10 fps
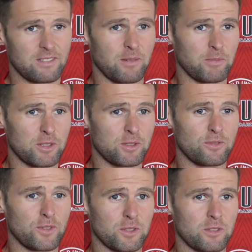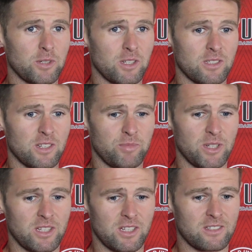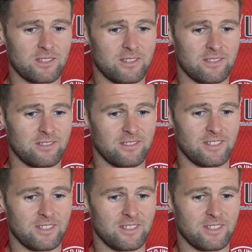I'm not too fussed, to be honest. I've played against